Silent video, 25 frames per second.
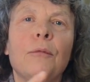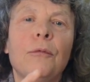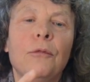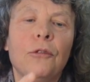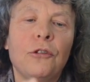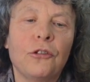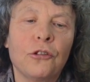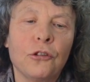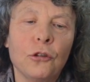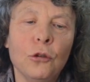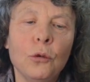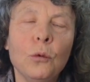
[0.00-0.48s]

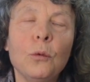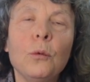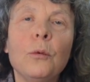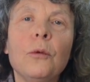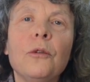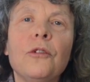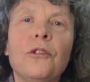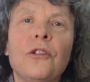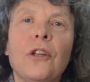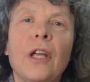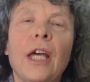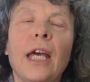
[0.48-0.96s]

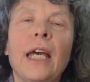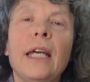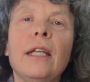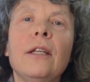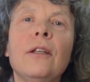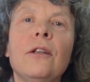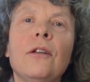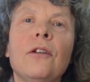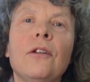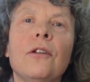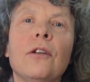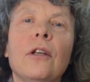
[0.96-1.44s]
schools
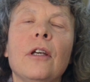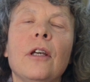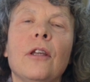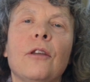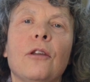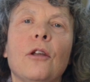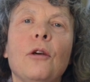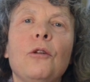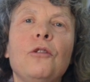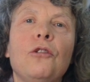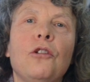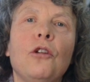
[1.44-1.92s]
and
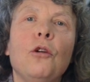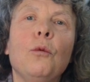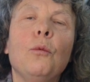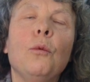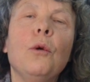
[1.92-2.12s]
those who